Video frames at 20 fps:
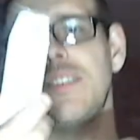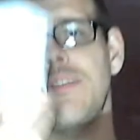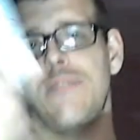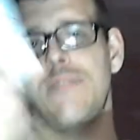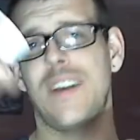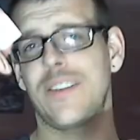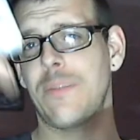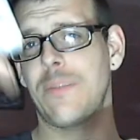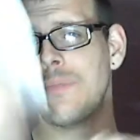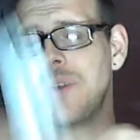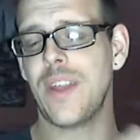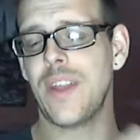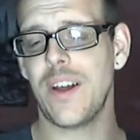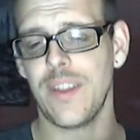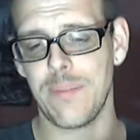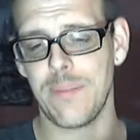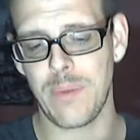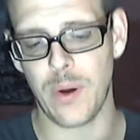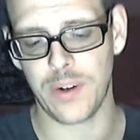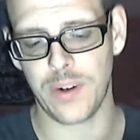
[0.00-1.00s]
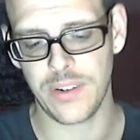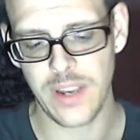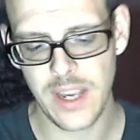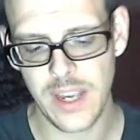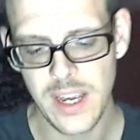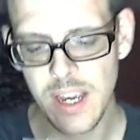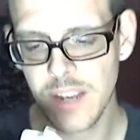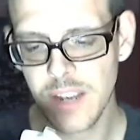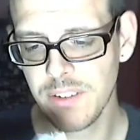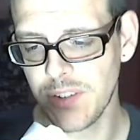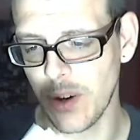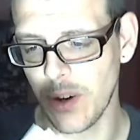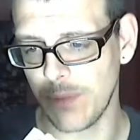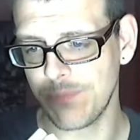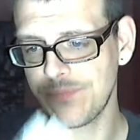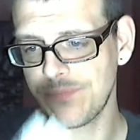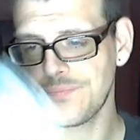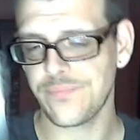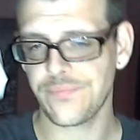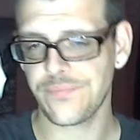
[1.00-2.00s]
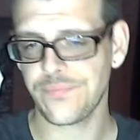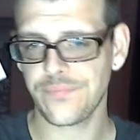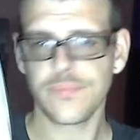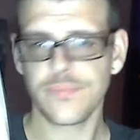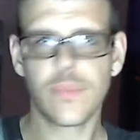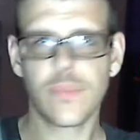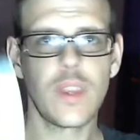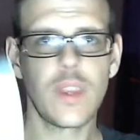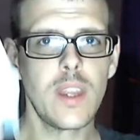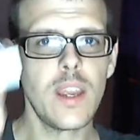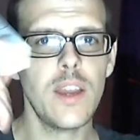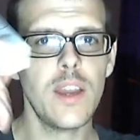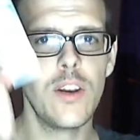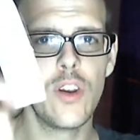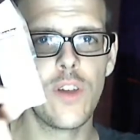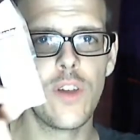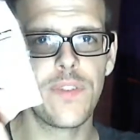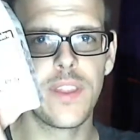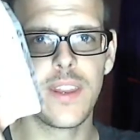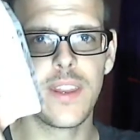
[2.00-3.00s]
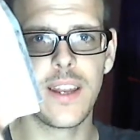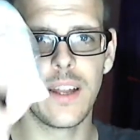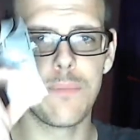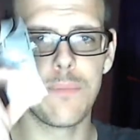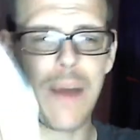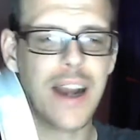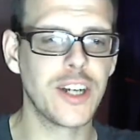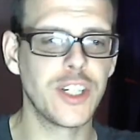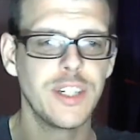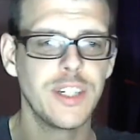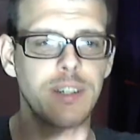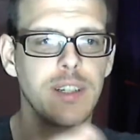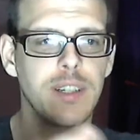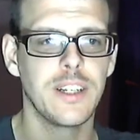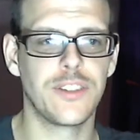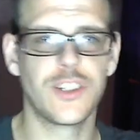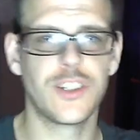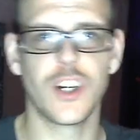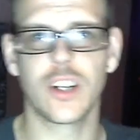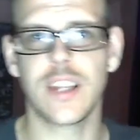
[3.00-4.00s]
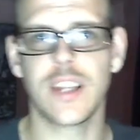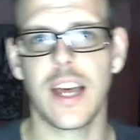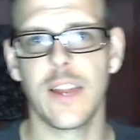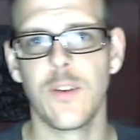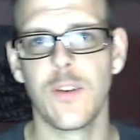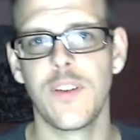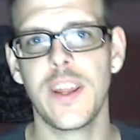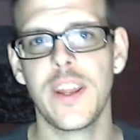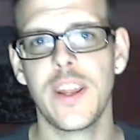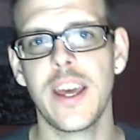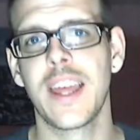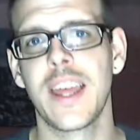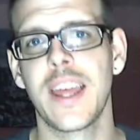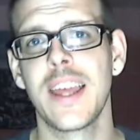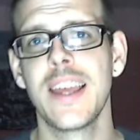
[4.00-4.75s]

Thanks for putting that on the box. So, enough of the little packaging. Let's chuck that over there.